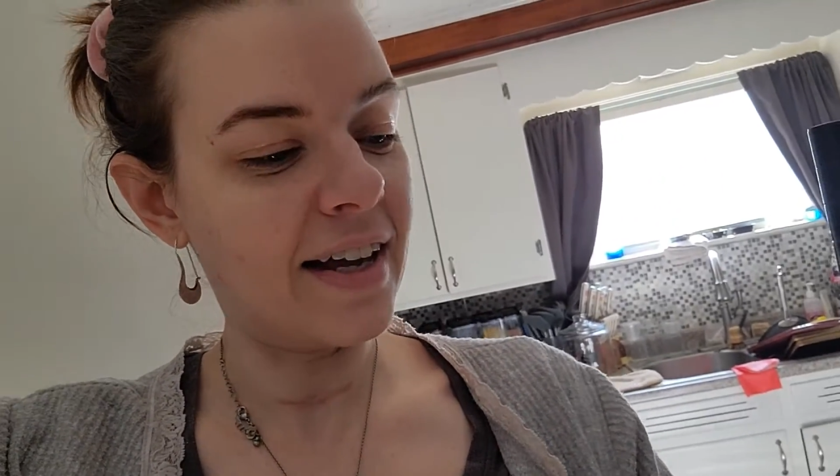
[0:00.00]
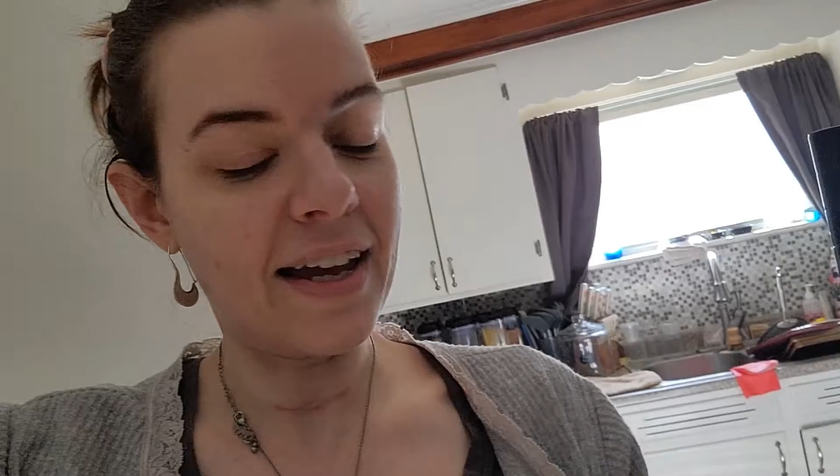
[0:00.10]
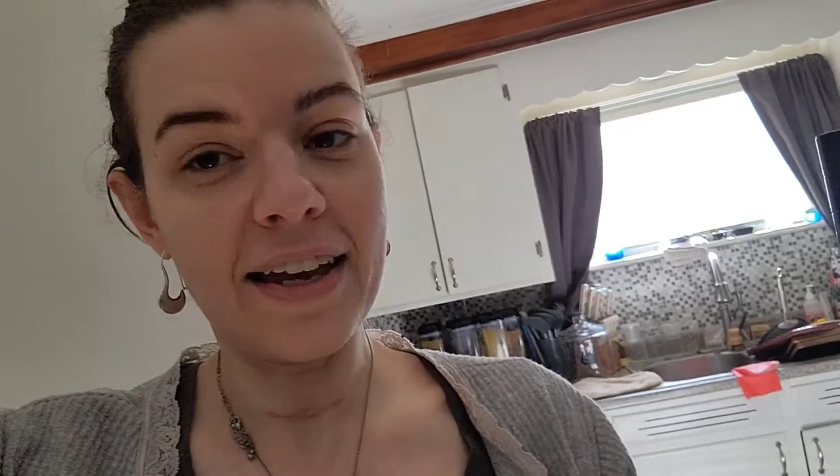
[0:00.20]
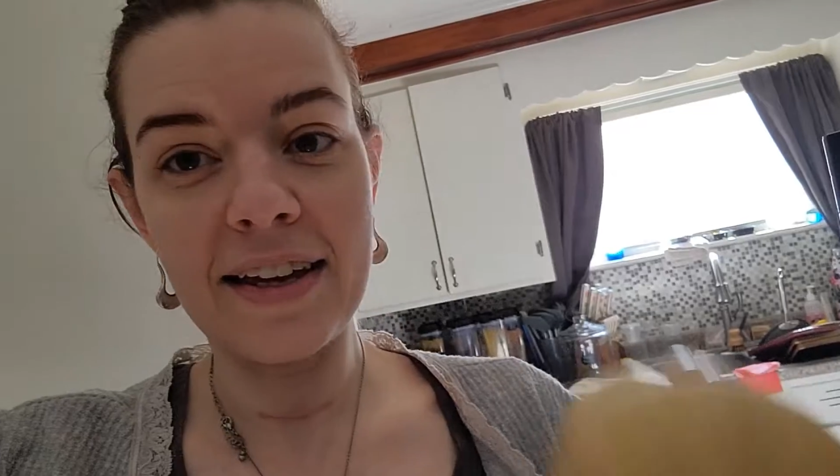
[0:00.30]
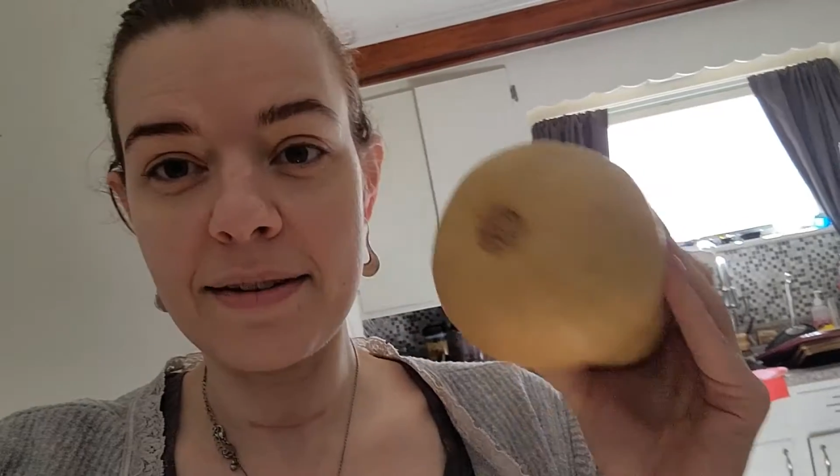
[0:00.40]

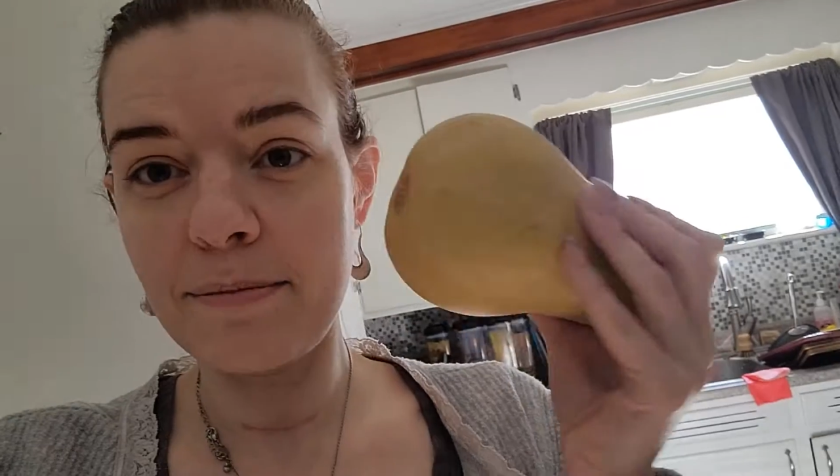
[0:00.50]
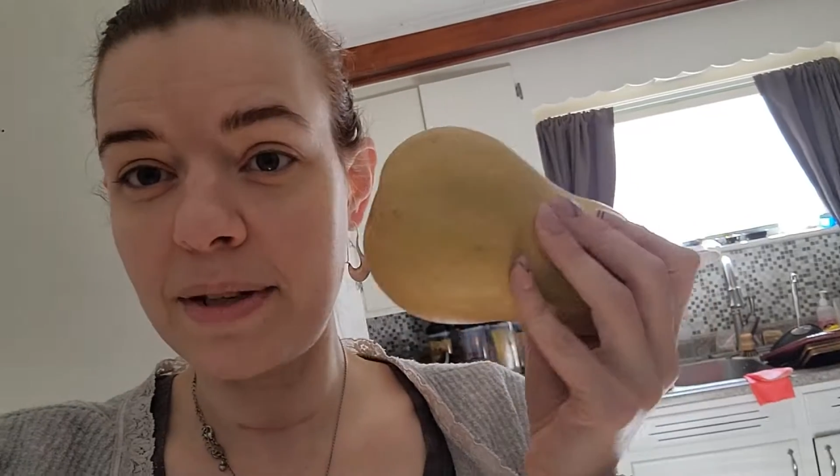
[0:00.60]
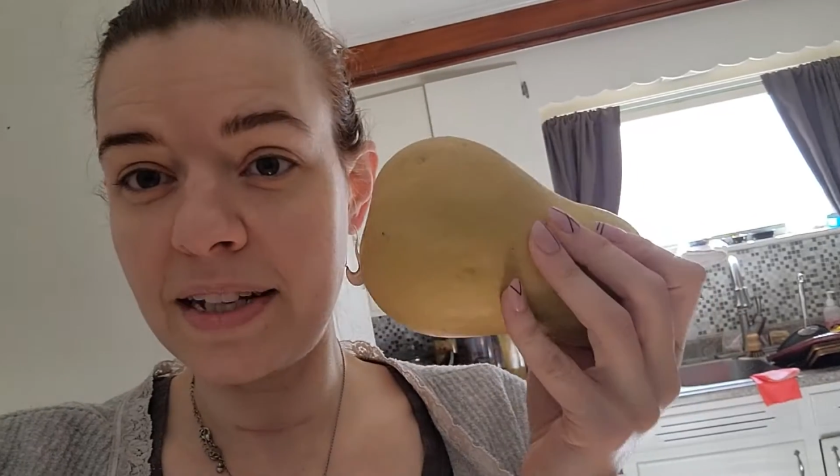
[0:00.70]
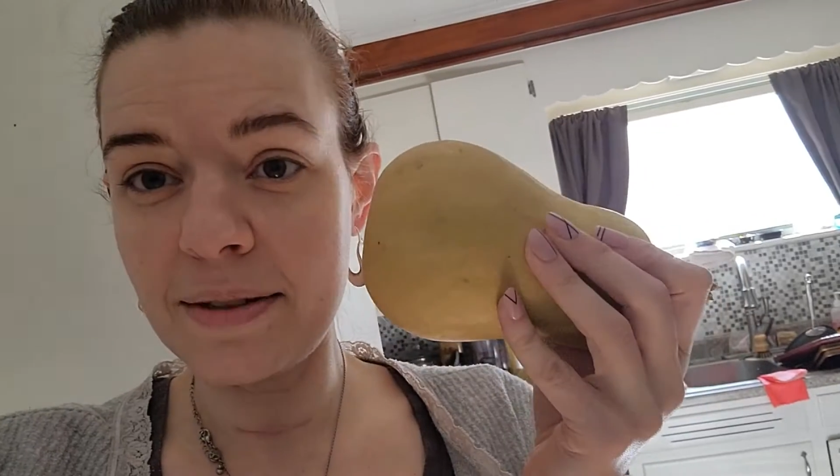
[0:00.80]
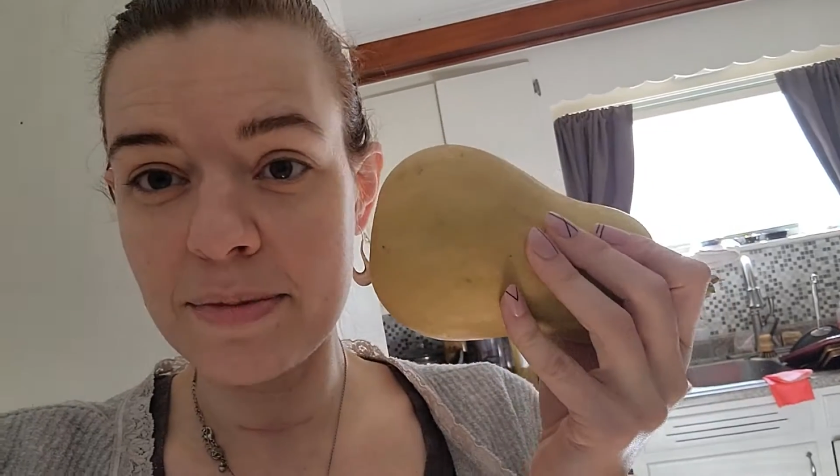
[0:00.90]
a
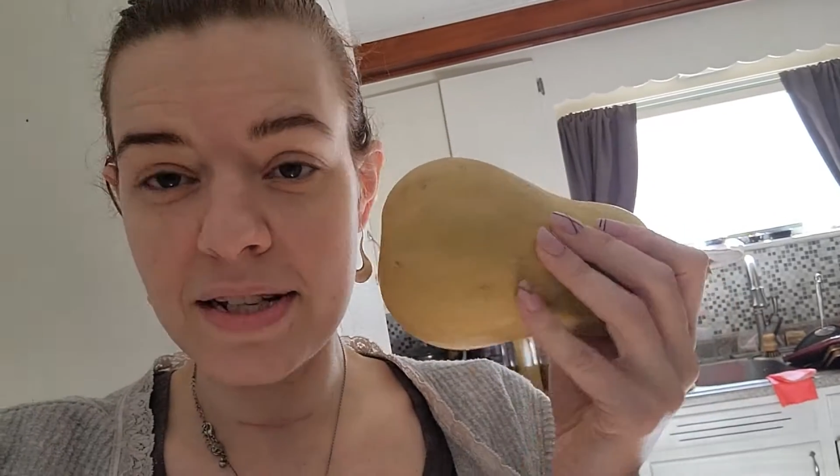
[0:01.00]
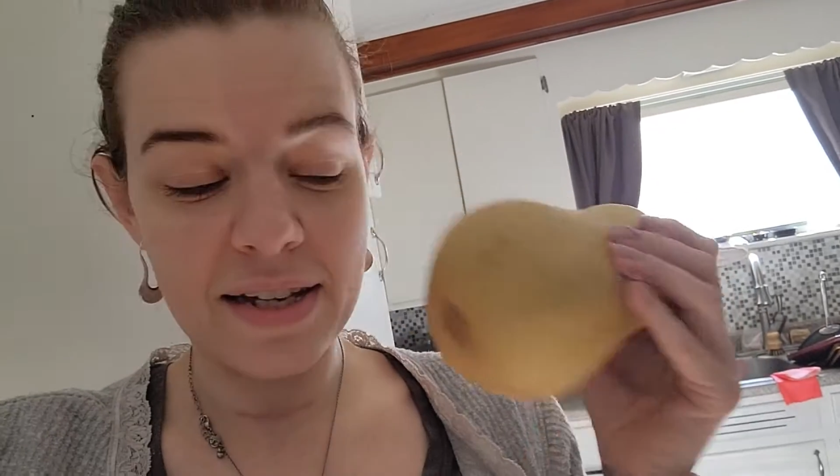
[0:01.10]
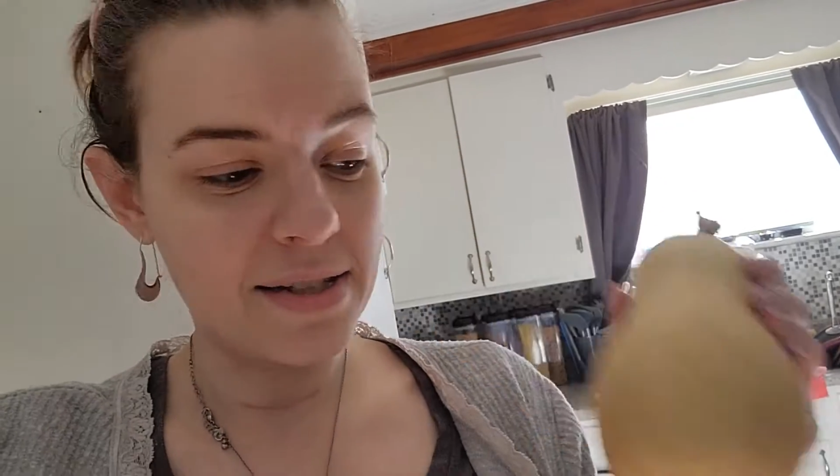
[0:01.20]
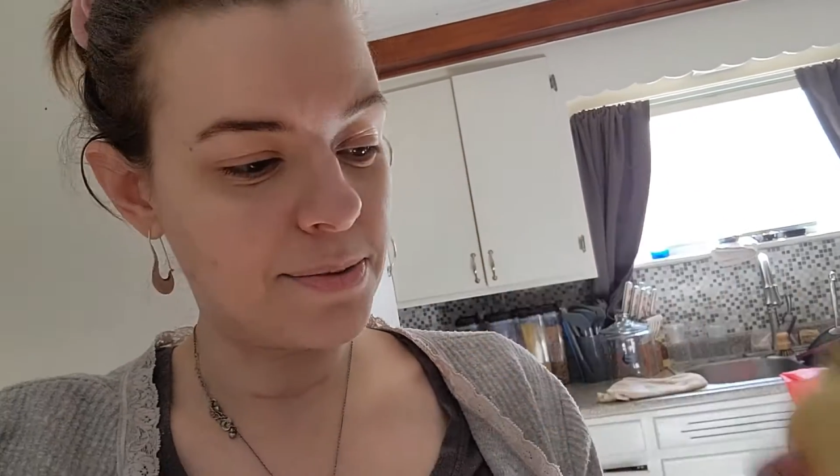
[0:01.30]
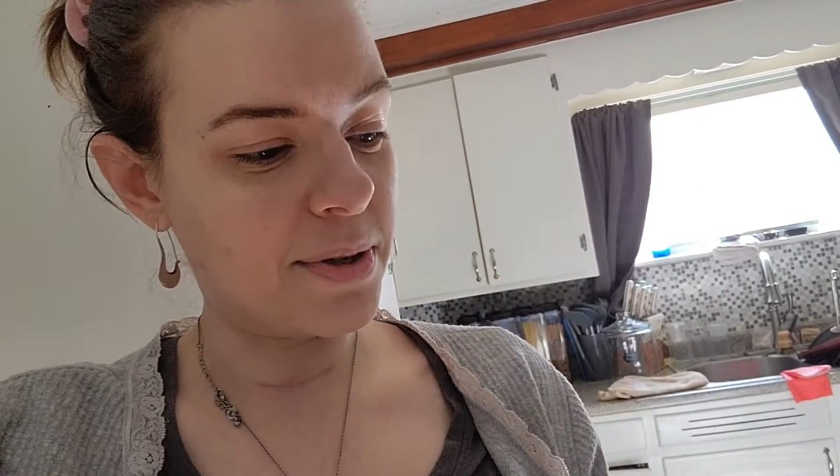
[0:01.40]

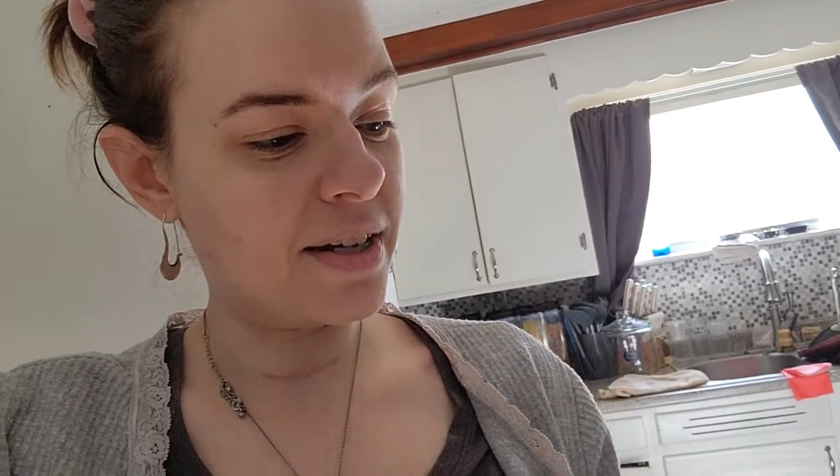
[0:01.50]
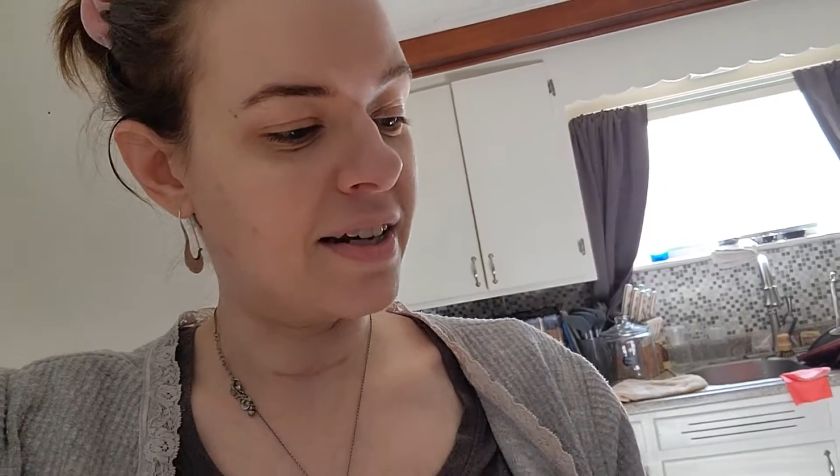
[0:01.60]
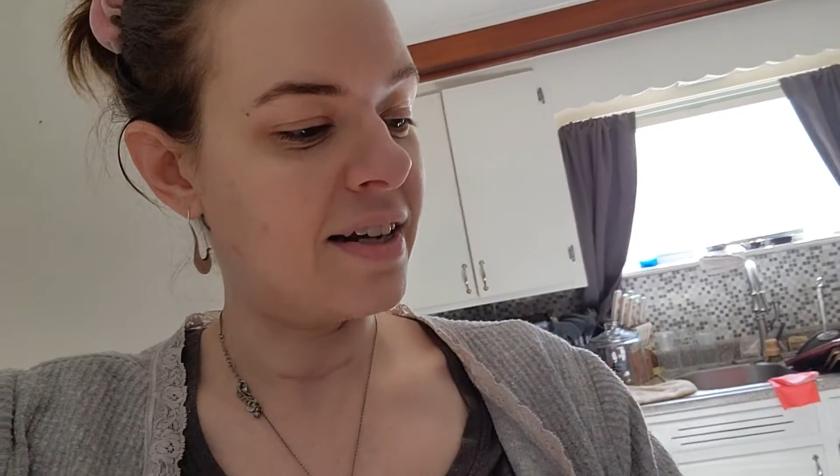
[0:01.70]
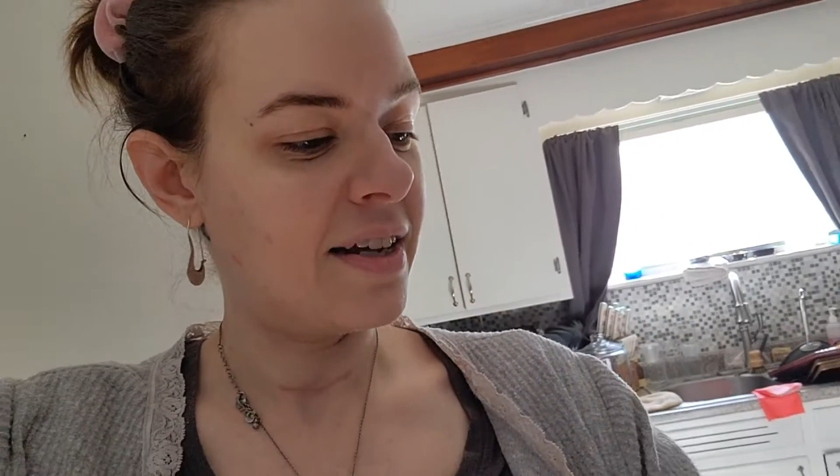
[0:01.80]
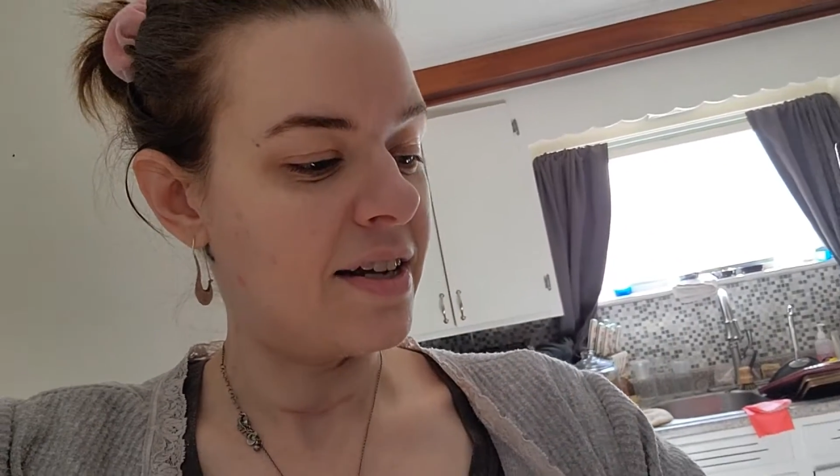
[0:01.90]
medium-sized one.